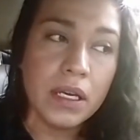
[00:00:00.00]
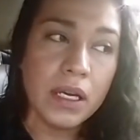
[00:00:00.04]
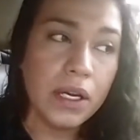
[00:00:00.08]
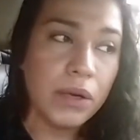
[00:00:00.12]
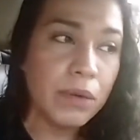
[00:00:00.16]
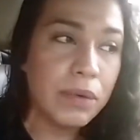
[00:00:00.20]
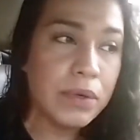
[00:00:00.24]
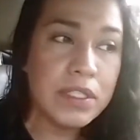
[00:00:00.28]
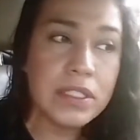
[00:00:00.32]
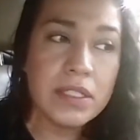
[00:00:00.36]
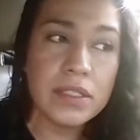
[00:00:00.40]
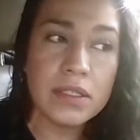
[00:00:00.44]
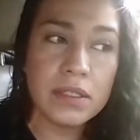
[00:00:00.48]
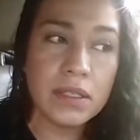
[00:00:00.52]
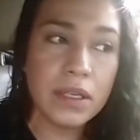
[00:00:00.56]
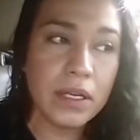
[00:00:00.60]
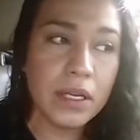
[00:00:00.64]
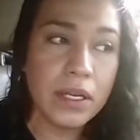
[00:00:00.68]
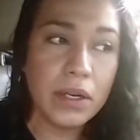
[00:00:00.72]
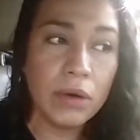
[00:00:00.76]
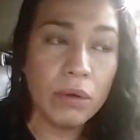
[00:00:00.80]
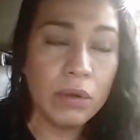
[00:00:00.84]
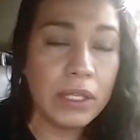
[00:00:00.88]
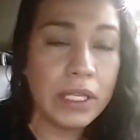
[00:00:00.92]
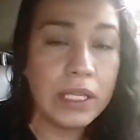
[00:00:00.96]
it was
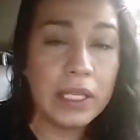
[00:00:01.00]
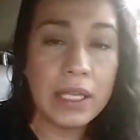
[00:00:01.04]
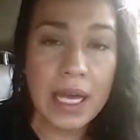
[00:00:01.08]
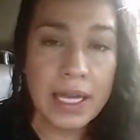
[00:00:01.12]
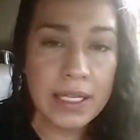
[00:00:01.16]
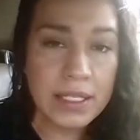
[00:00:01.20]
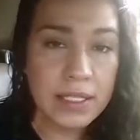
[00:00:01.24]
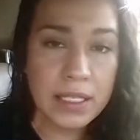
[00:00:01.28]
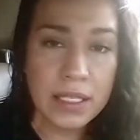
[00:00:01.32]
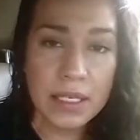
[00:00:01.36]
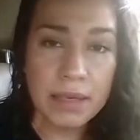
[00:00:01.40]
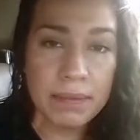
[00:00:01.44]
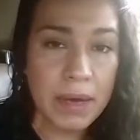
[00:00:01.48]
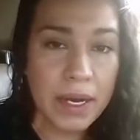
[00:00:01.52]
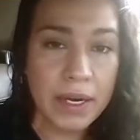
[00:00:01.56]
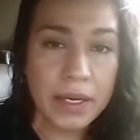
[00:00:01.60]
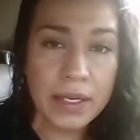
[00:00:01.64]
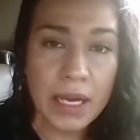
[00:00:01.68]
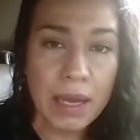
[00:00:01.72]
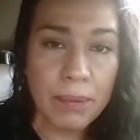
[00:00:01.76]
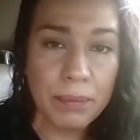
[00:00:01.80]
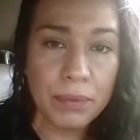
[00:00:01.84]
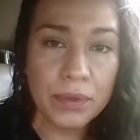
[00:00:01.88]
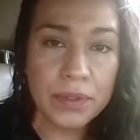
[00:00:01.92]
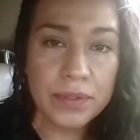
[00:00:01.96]
it only lasted about a
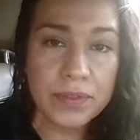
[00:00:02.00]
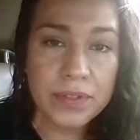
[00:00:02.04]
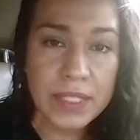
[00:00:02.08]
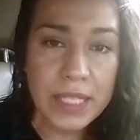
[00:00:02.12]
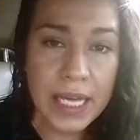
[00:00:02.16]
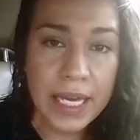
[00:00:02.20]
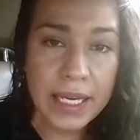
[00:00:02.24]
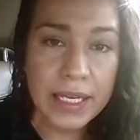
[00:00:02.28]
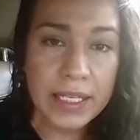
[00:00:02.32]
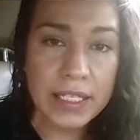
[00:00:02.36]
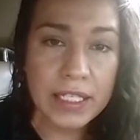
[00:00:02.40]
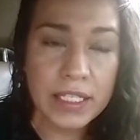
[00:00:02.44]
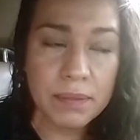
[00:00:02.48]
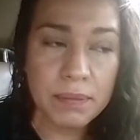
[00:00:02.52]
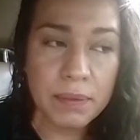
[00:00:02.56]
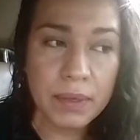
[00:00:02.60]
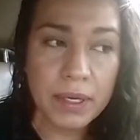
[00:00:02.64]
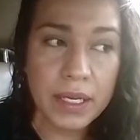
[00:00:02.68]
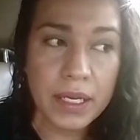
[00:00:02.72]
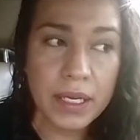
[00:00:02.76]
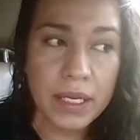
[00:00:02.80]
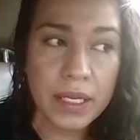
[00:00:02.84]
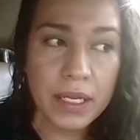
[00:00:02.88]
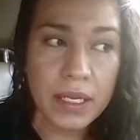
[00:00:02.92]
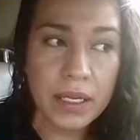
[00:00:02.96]
couple of seconds,
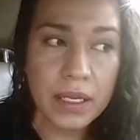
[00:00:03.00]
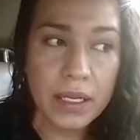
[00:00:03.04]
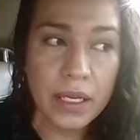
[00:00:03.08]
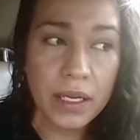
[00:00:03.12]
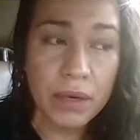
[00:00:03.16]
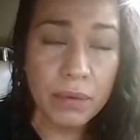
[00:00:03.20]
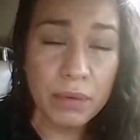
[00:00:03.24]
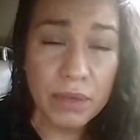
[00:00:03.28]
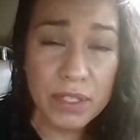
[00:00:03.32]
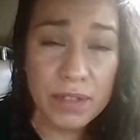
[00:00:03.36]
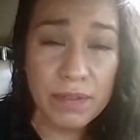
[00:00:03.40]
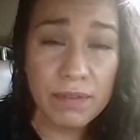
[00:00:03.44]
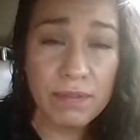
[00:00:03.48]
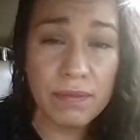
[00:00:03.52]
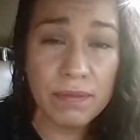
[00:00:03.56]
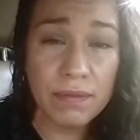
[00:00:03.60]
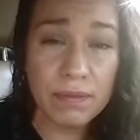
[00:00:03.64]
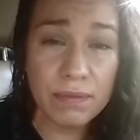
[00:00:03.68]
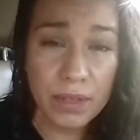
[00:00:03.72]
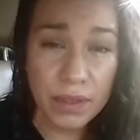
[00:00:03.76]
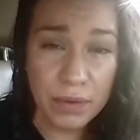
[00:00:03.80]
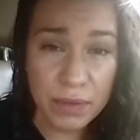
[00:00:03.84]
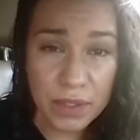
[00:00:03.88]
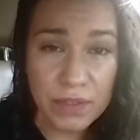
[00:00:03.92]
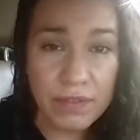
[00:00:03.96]
but it was
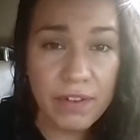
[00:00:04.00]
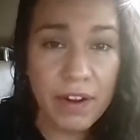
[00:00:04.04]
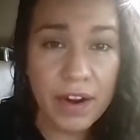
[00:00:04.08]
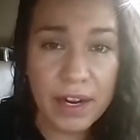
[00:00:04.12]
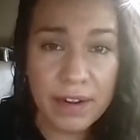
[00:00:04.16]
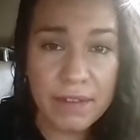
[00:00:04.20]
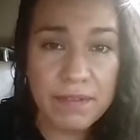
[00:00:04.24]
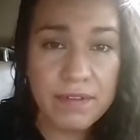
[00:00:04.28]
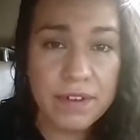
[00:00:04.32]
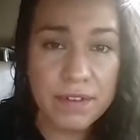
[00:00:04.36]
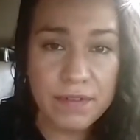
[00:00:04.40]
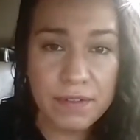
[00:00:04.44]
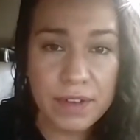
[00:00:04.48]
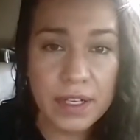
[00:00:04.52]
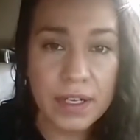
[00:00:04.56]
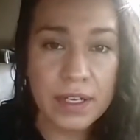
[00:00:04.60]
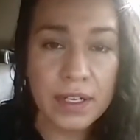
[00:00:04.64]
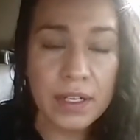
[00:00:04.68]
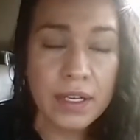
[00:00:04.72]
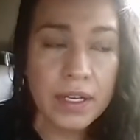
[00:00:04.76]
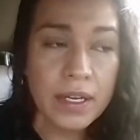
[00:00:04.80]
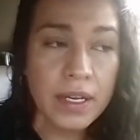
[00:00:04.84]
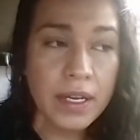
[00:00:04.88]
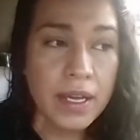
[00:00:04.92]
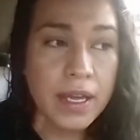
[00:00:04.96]
it was very vivid.